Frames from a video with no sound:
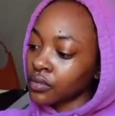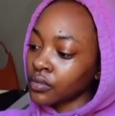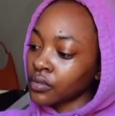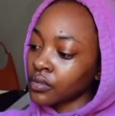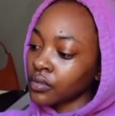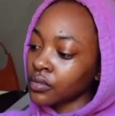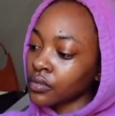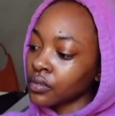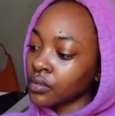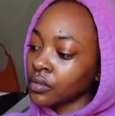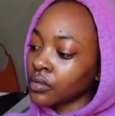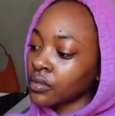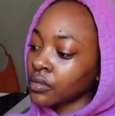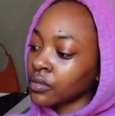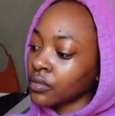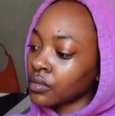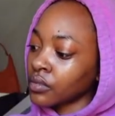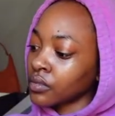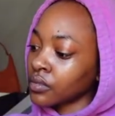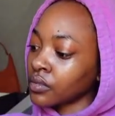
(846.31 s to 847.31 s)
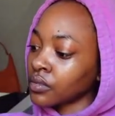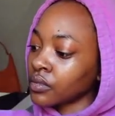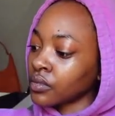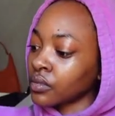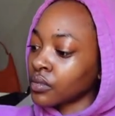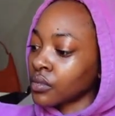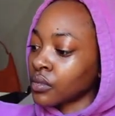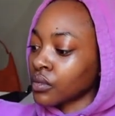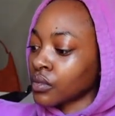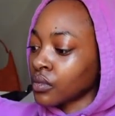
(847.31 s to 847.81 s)

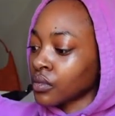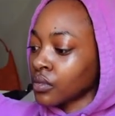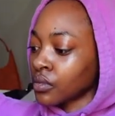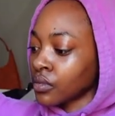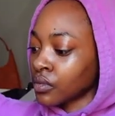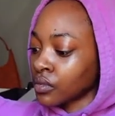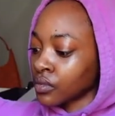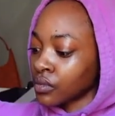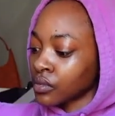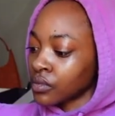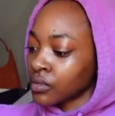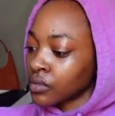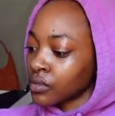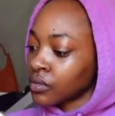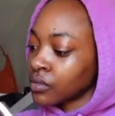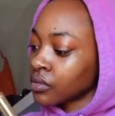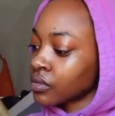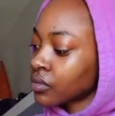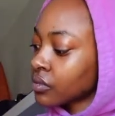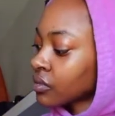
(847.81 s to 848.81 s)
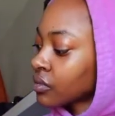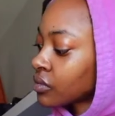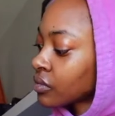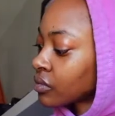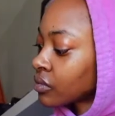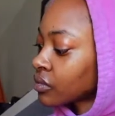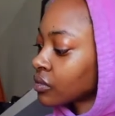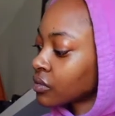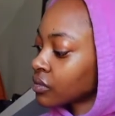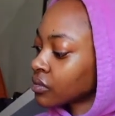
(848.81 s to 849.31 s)

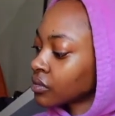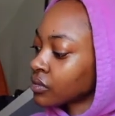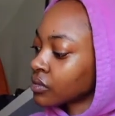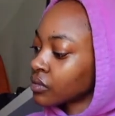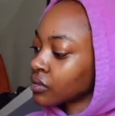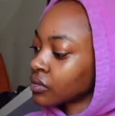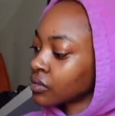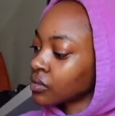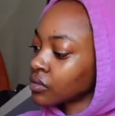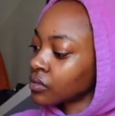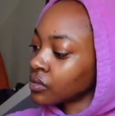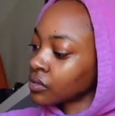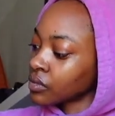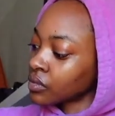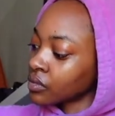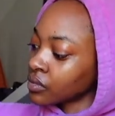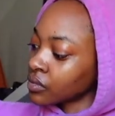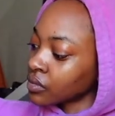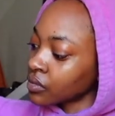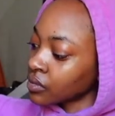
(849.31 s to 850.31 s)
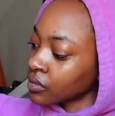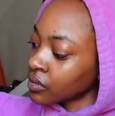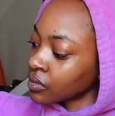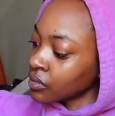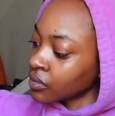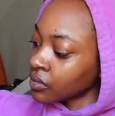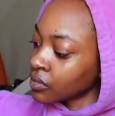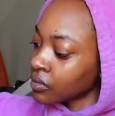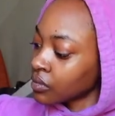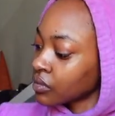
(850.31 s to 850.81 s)
Nothing is said.